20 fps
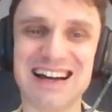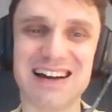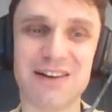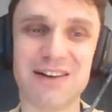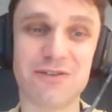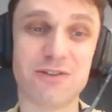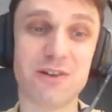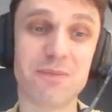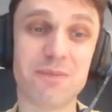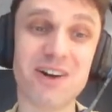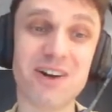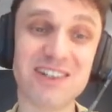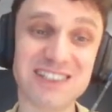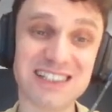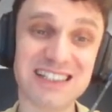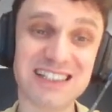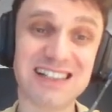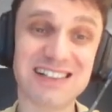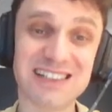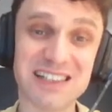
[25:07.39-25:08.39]
For
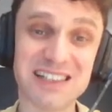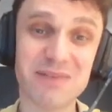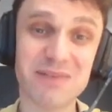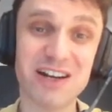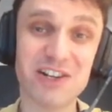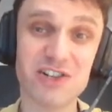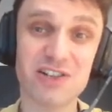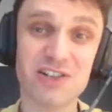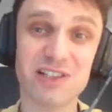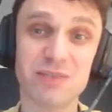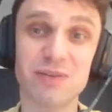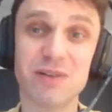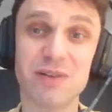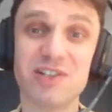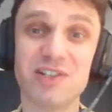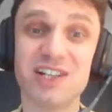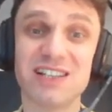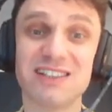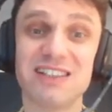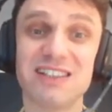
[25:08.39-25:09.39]
personality measures, where we
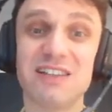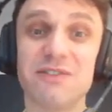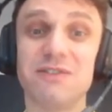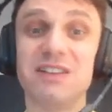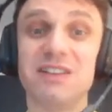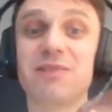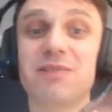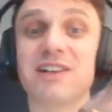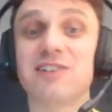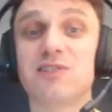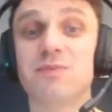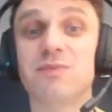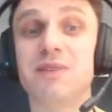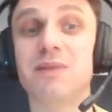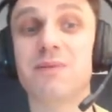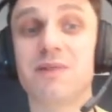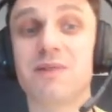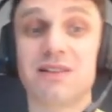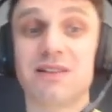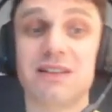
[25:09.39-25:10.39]
just give feedback to
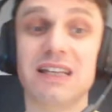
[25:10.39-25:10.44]
people,